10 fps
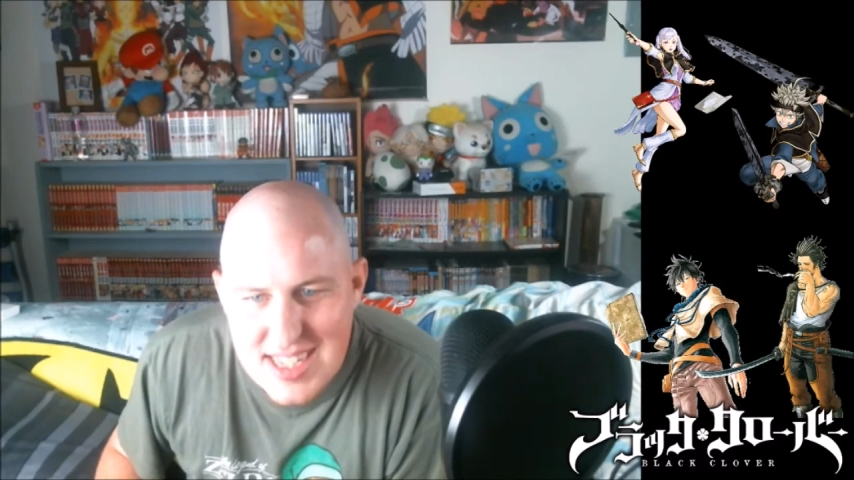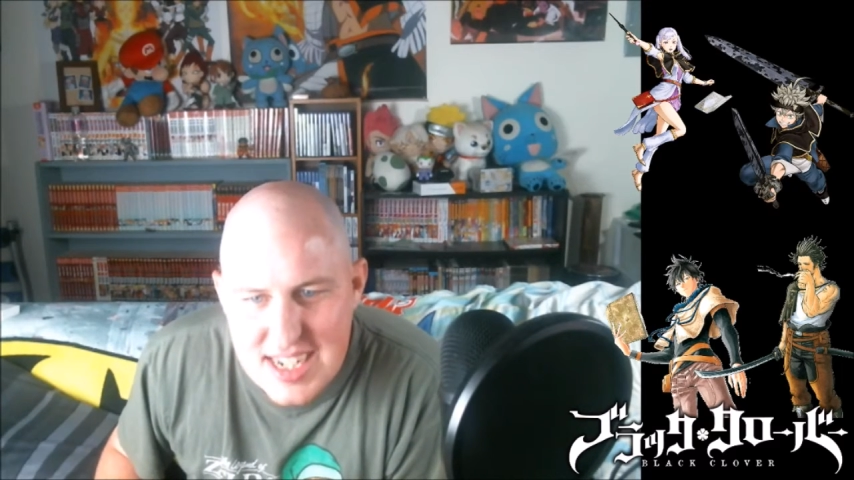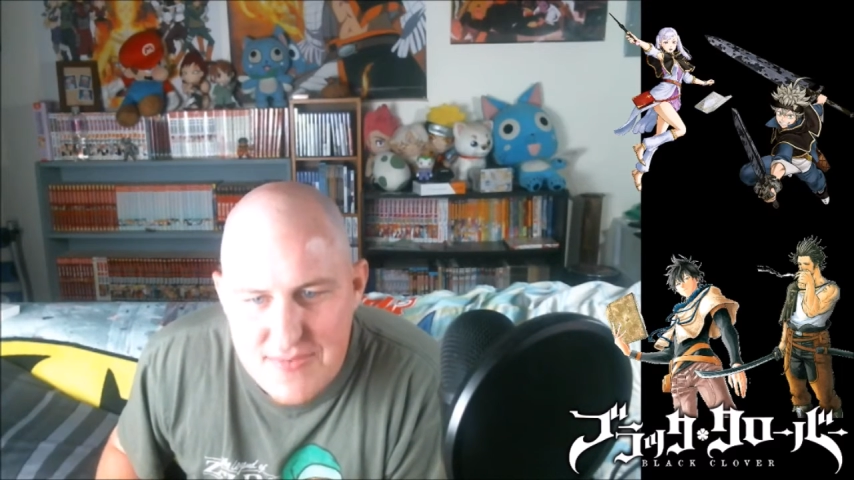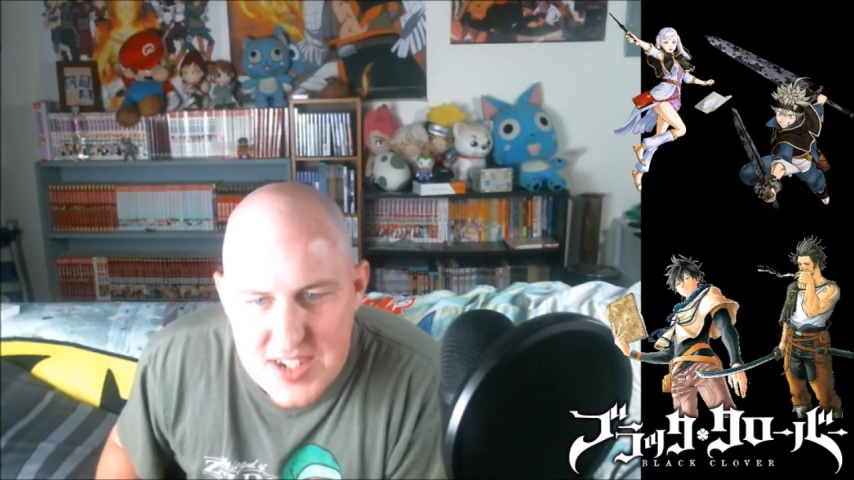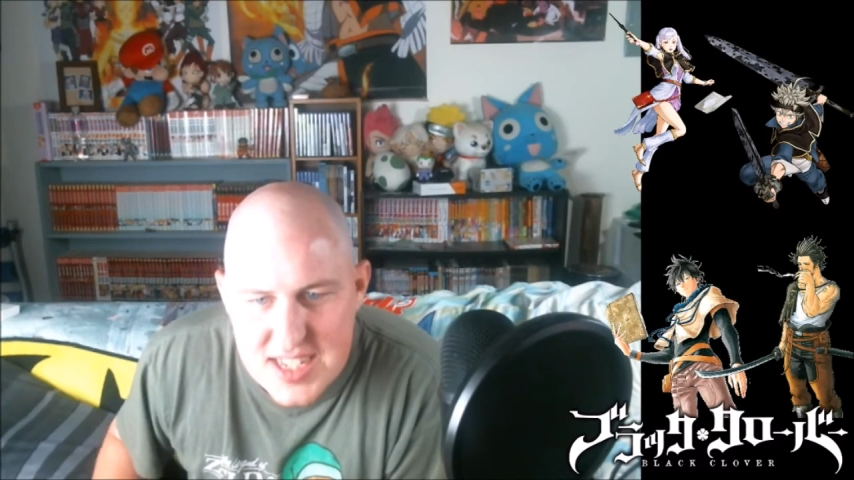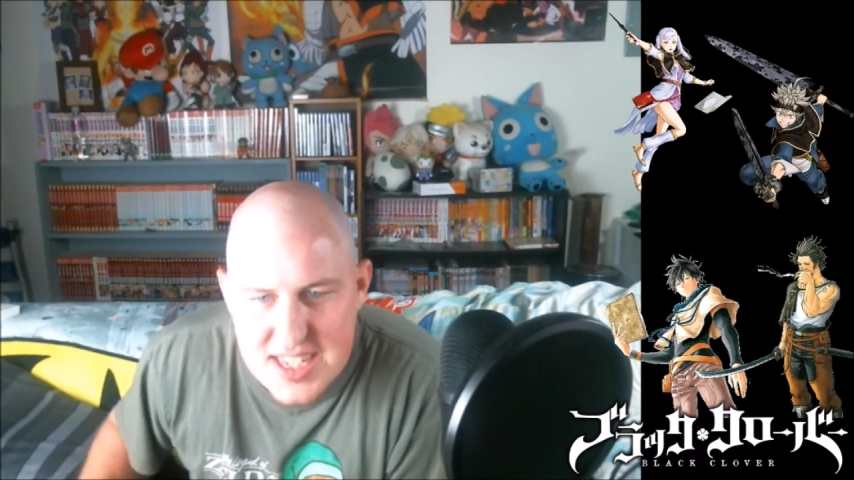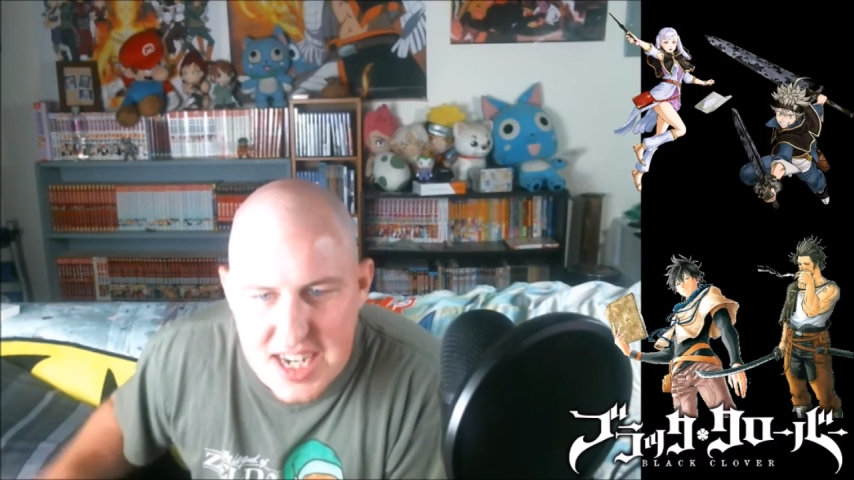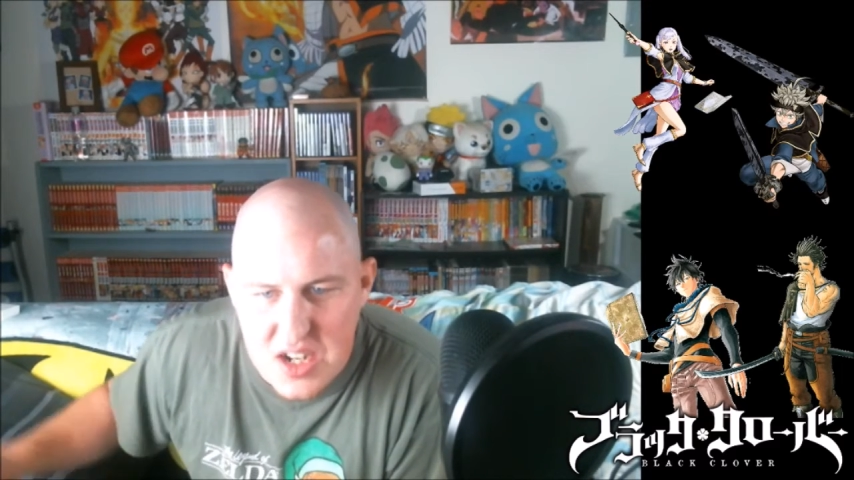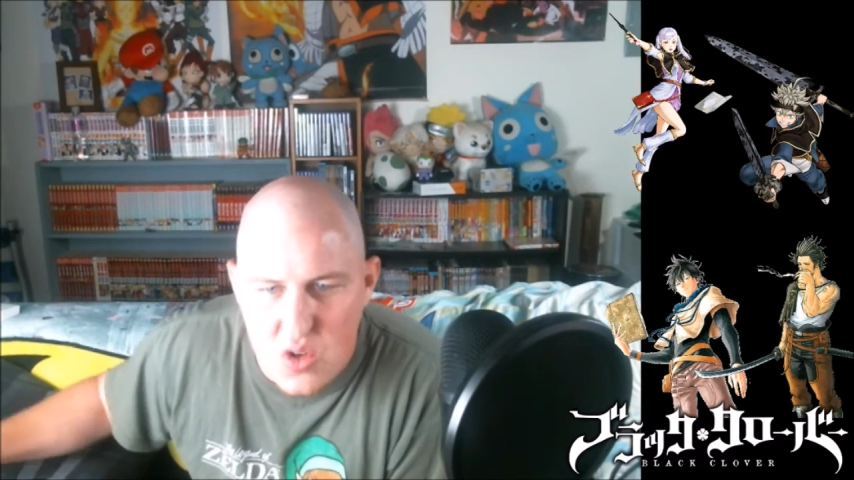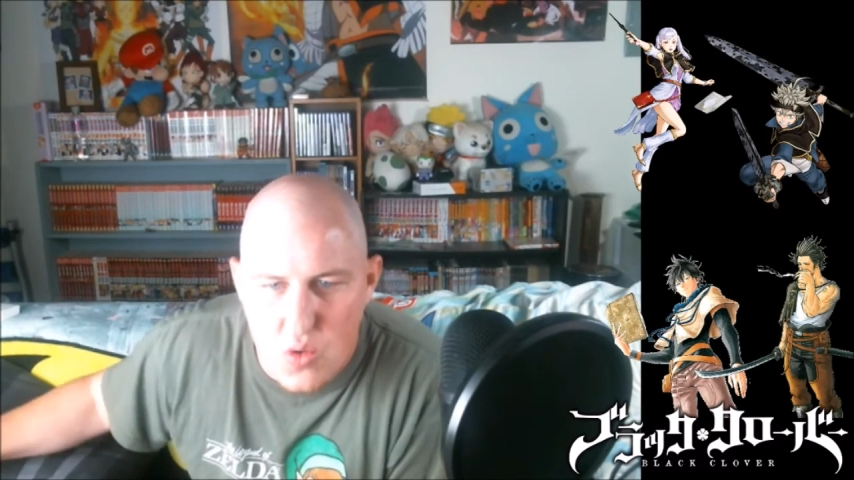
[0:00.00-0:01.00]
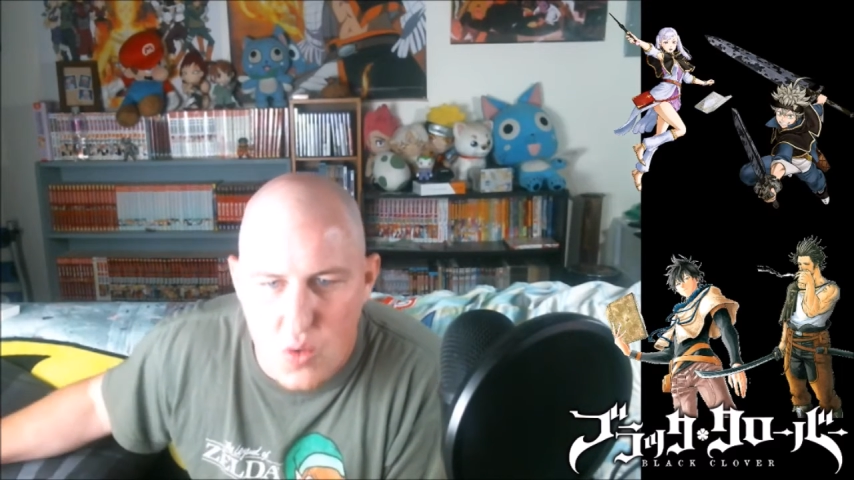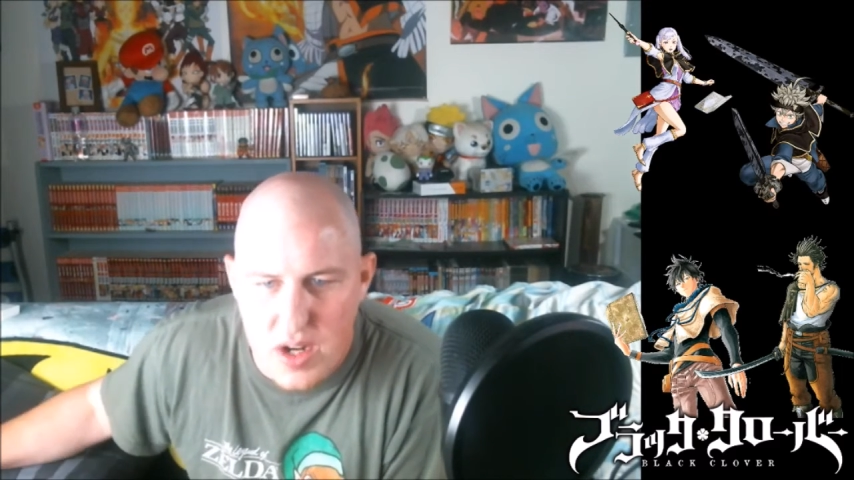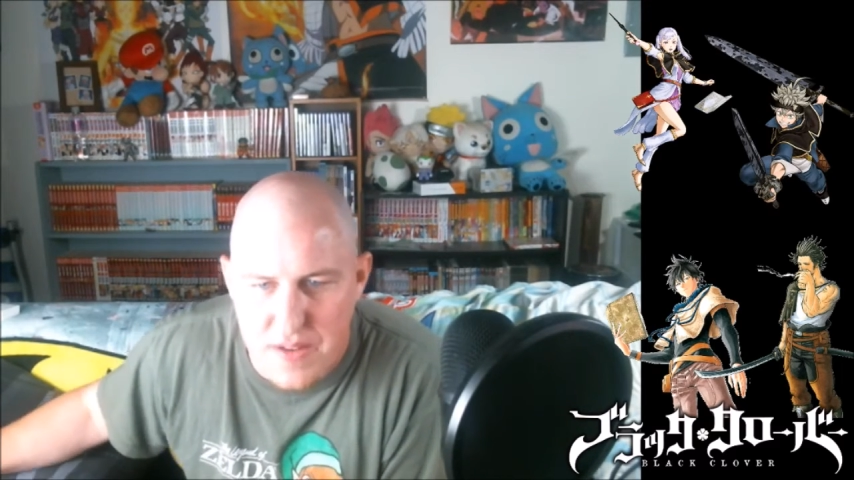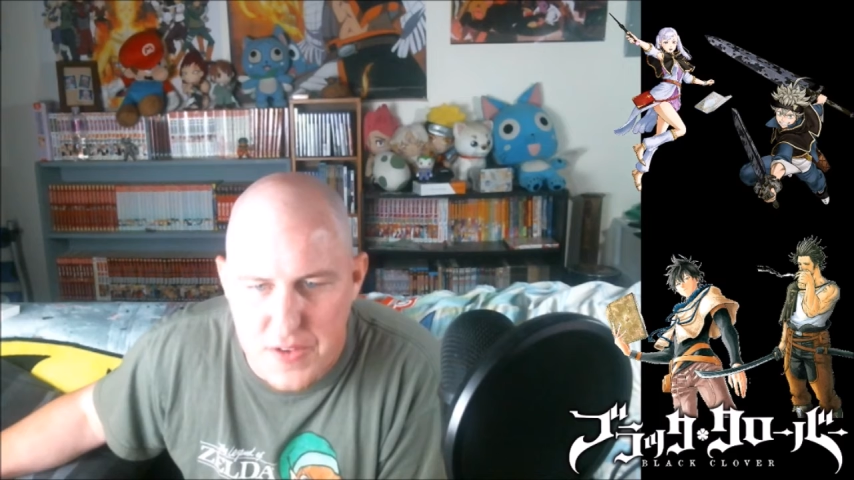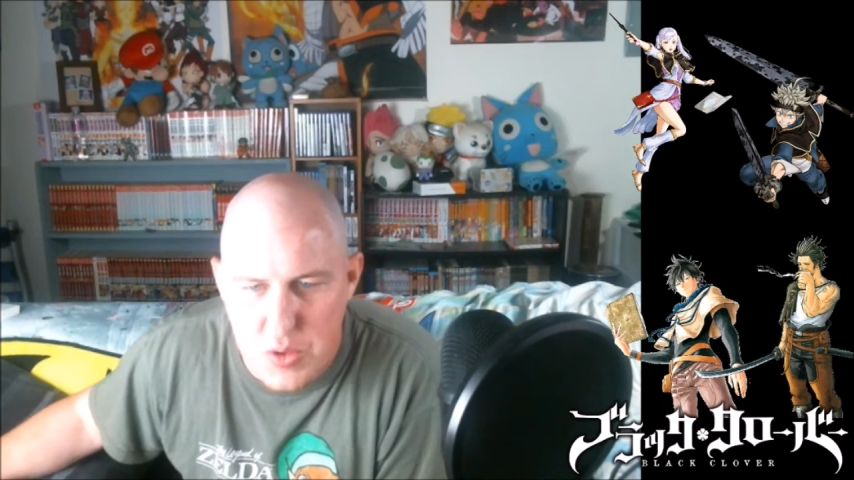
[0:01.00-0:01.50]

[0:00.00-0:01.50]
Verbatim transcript: leave a single one of